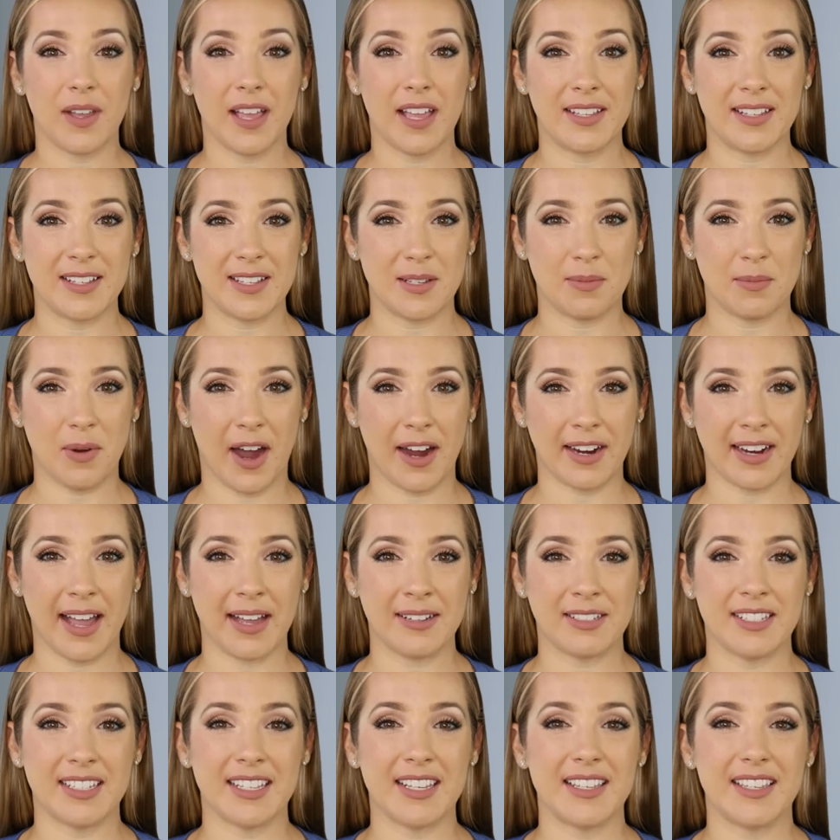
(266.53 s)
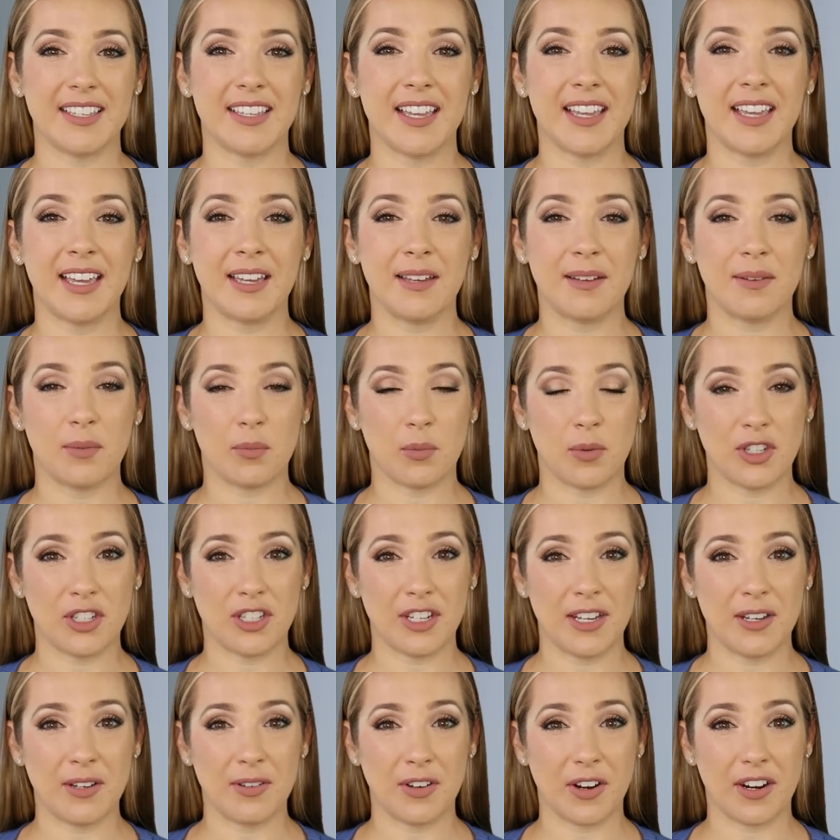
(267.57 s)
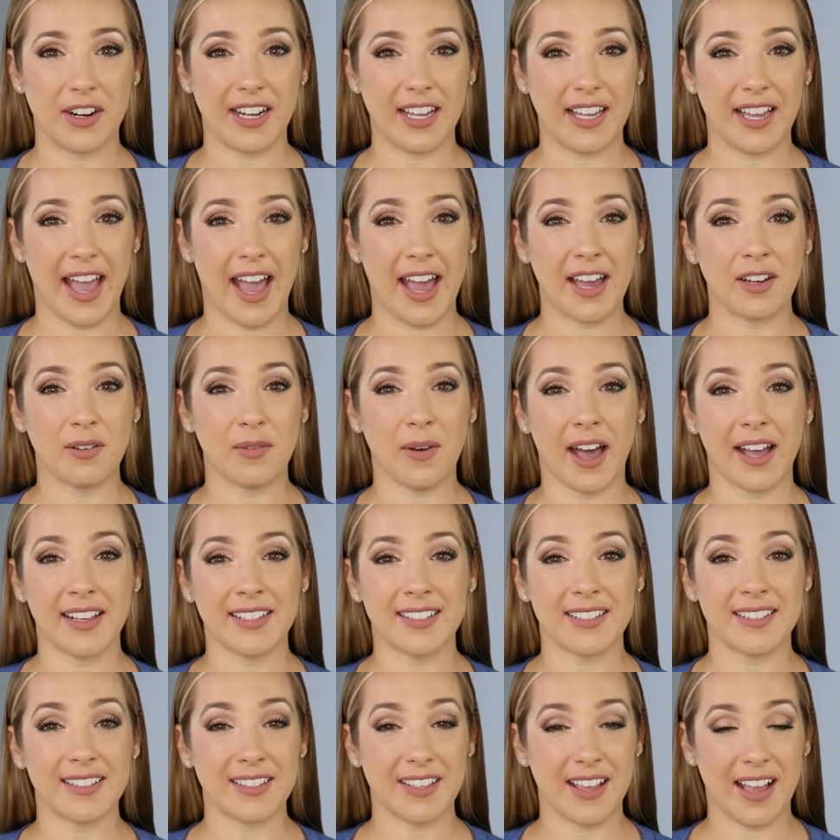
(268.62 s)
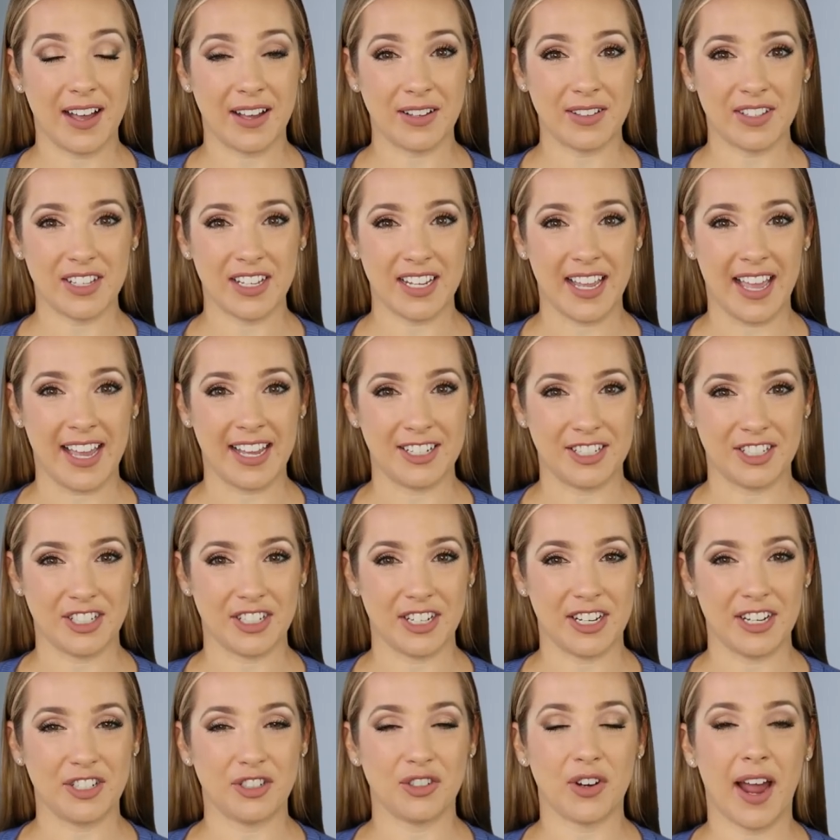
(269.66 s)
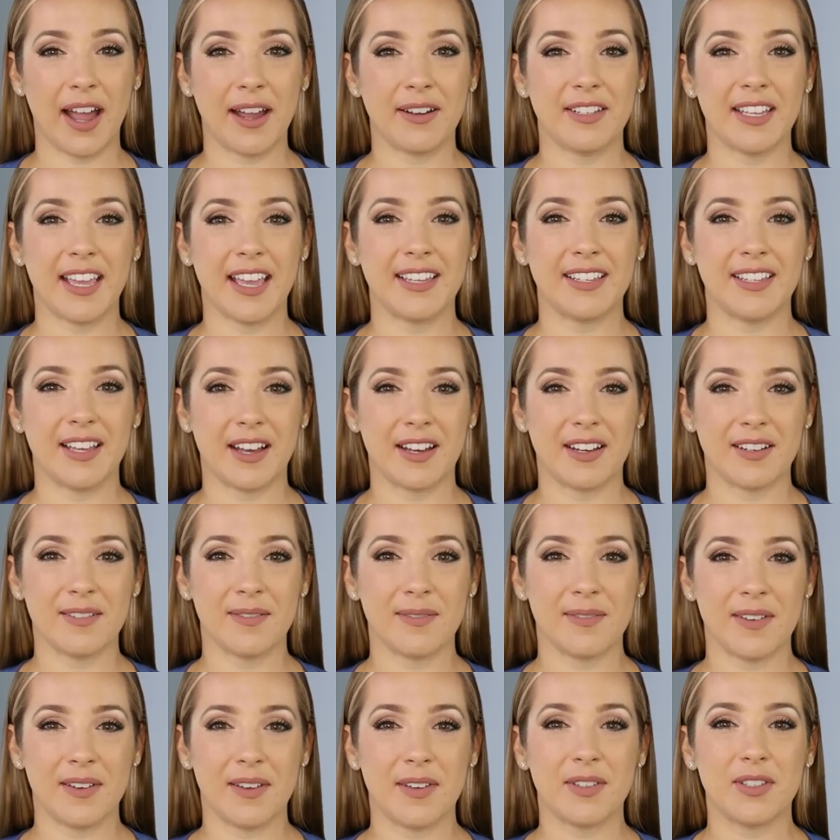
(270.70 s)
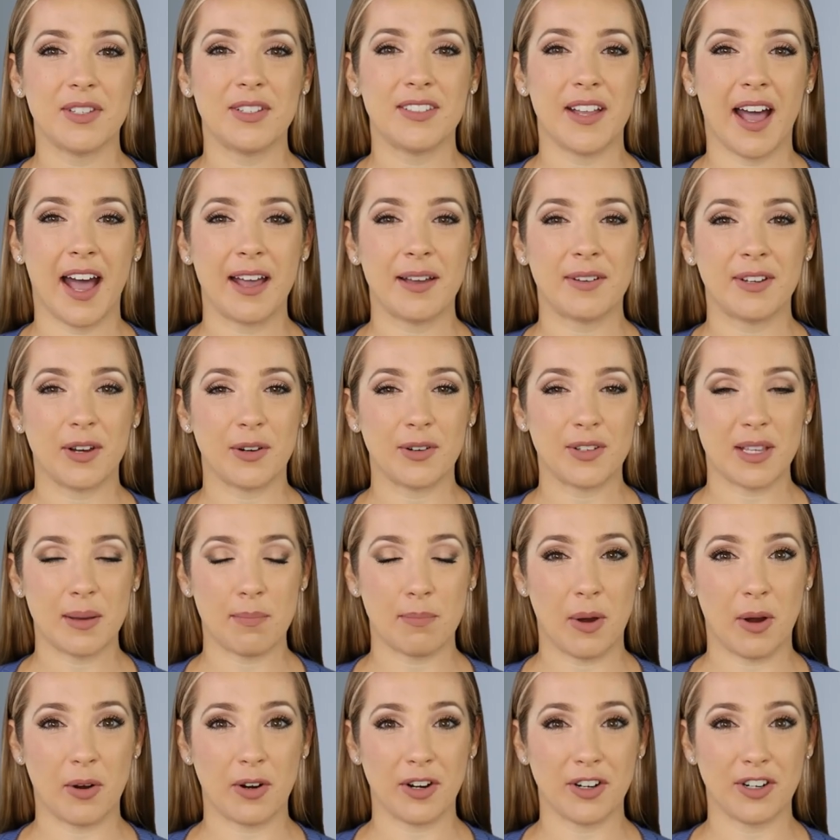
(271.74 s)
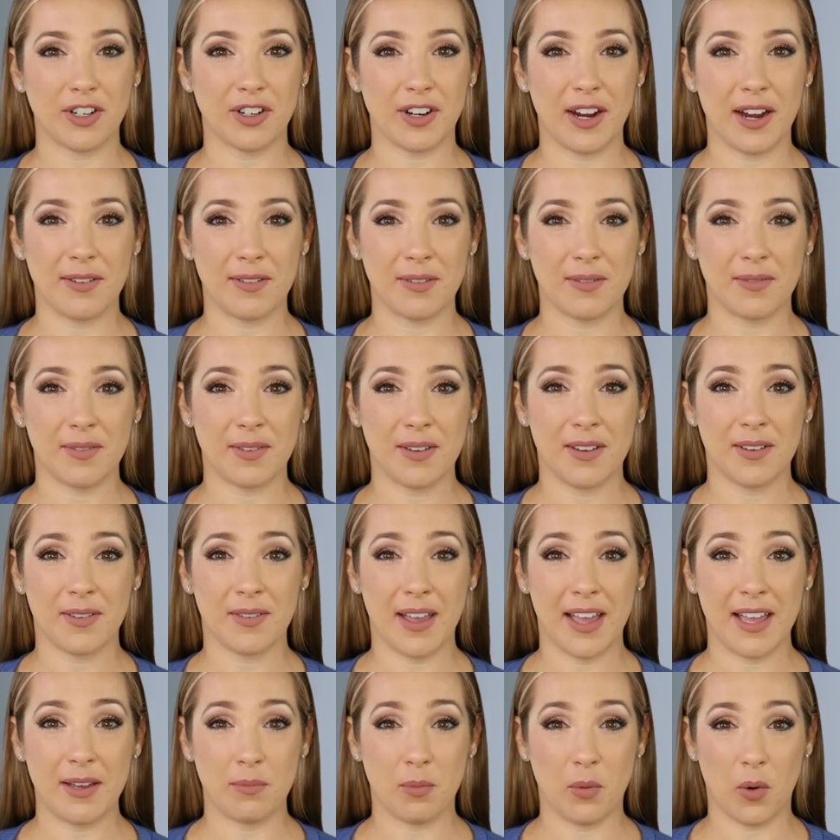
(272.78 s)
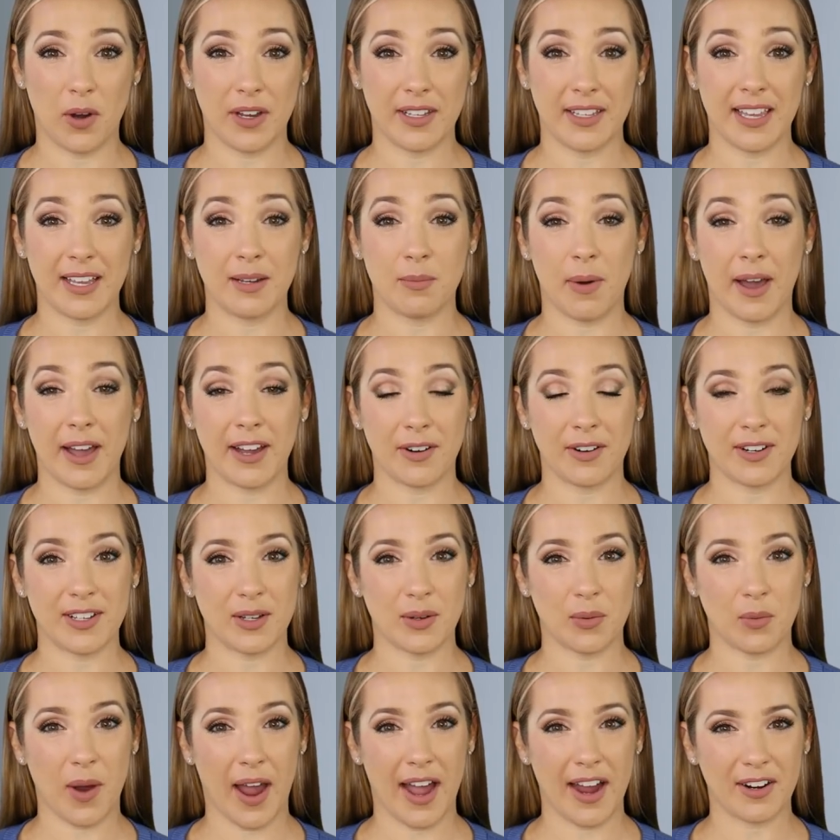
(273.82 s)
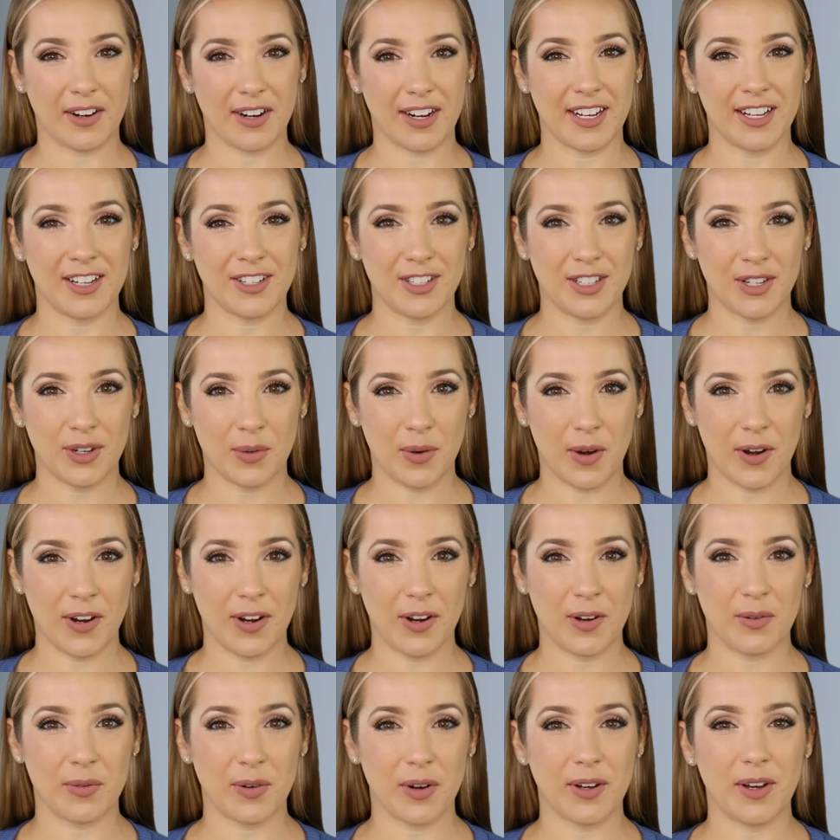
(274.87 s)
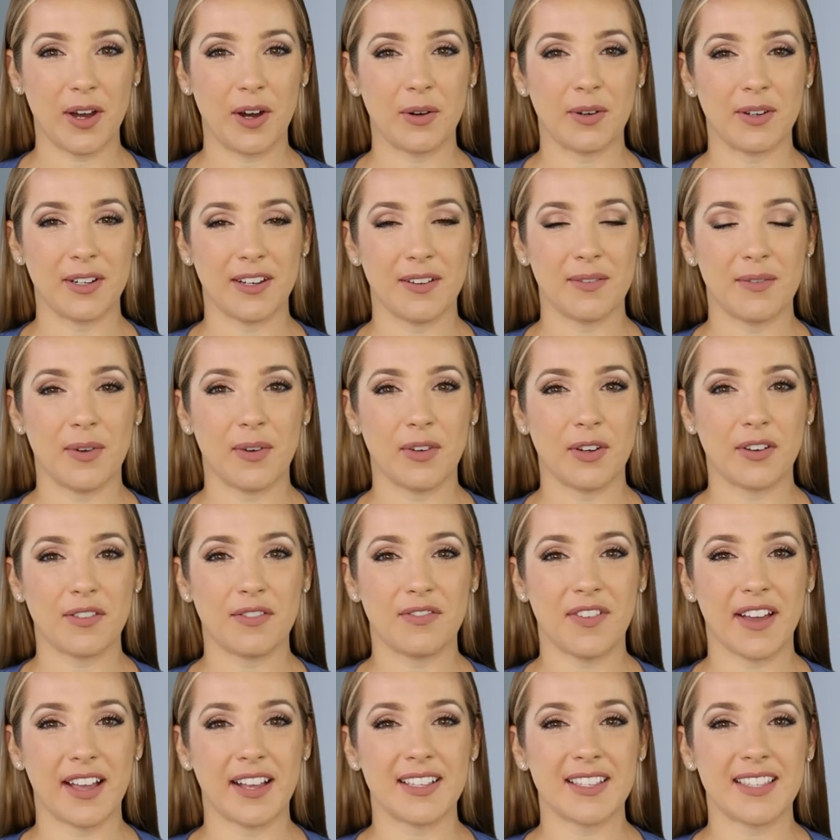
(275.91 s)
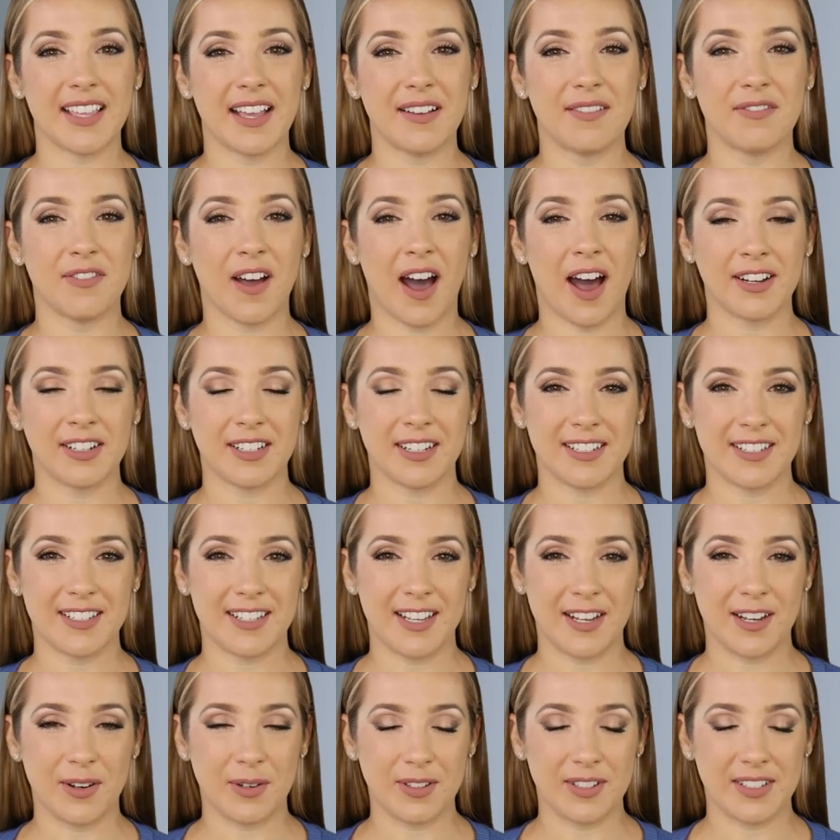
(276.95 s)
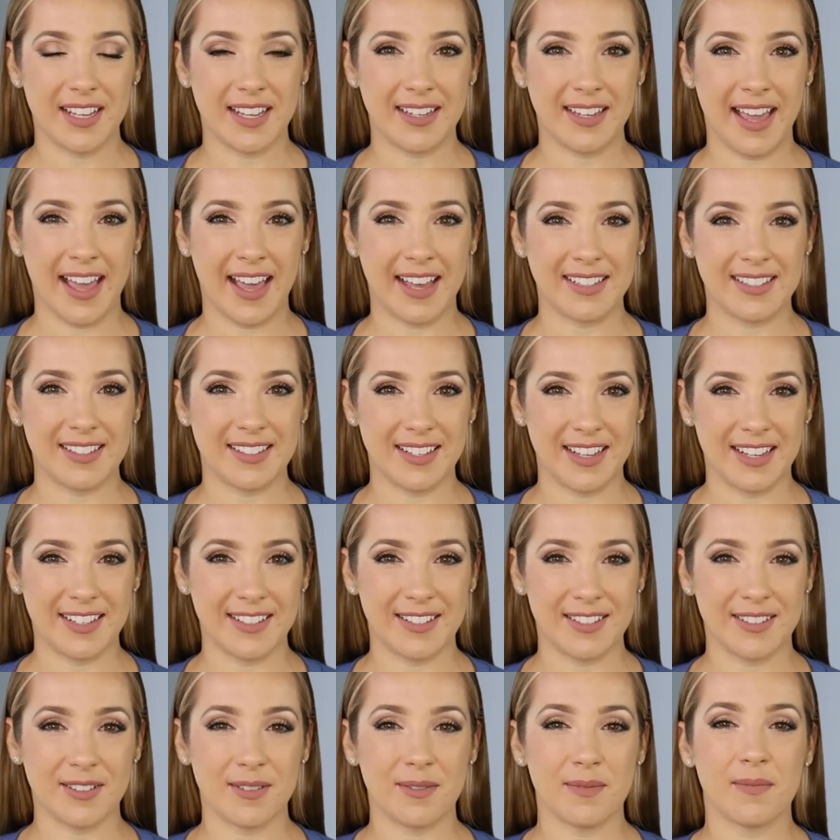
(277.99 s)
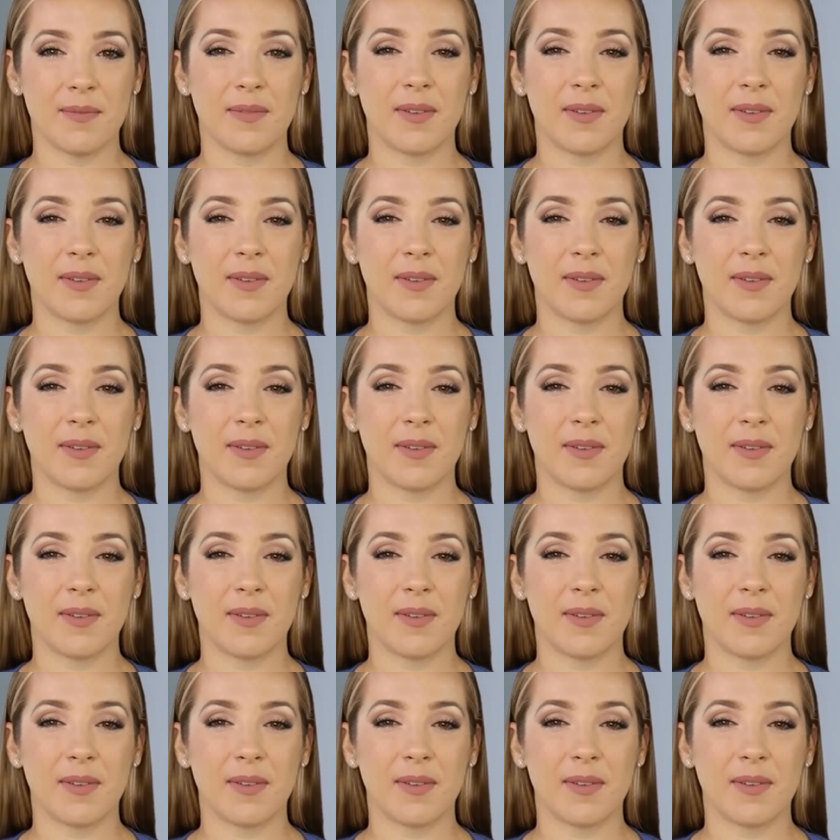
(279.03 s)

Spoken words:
In a smart MCC, machine learning analyzes LTHT drive data to diagnose a motor trip, pinpointing whether it's a wiring issue or overload. Your fail-safe logic skills enhance this.